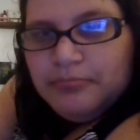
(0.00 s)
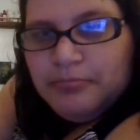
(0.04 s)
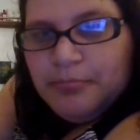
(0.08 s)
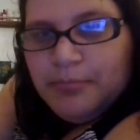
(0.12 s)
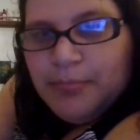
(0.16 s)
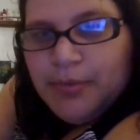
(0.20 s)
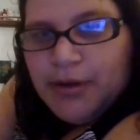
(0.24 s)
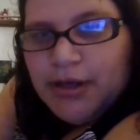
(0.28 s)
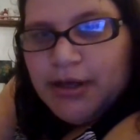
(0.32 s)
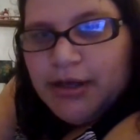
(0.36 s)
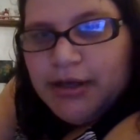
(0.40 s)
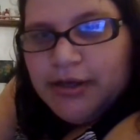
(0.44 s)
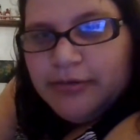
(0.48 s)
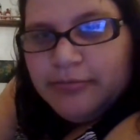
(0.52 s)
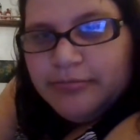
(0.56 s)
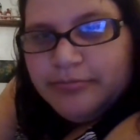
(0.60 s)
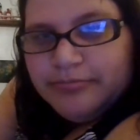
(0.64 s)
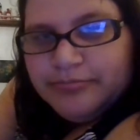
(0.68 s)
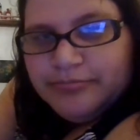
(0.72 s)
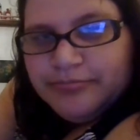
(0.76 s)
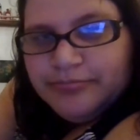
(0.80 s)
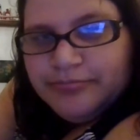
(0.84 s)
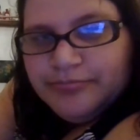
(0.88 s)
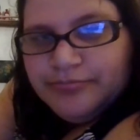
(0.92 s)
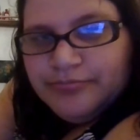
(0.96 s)
But
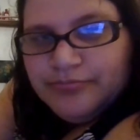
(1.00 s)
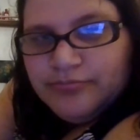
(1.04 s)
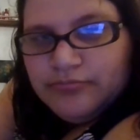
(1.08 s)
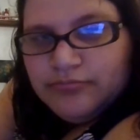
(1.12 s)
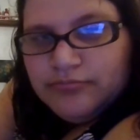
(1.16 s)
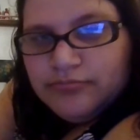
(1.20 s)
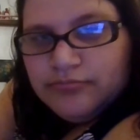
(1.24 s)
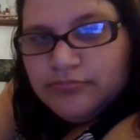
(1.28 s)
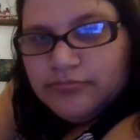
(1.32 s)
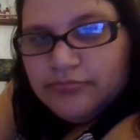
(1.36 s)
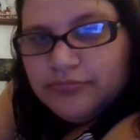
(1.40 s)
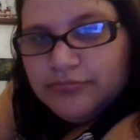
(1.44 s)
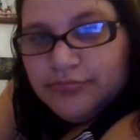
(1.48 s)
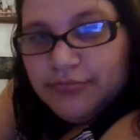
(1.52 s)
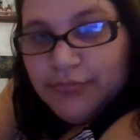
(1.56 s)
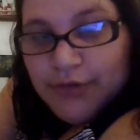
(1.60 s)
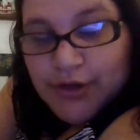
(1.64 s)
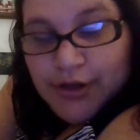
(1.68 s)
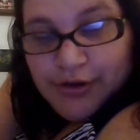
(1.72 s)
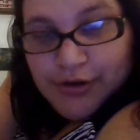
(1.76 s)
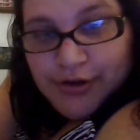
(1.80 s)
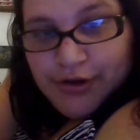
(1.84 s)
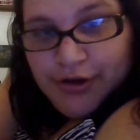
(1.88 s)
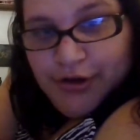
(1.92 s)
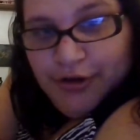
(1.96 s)

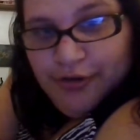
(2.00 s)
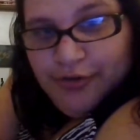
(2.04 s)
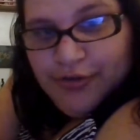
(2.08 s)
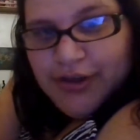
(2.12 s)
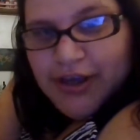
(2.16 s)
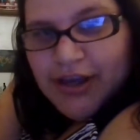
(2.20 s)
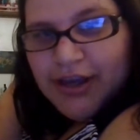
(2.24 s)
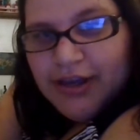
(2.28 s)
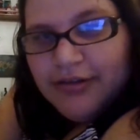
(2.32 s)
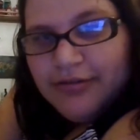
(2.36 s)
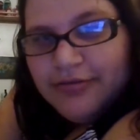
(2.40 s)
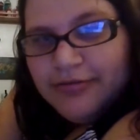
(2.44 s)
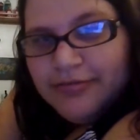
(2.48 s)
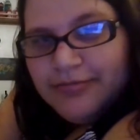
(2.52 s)
you can do that.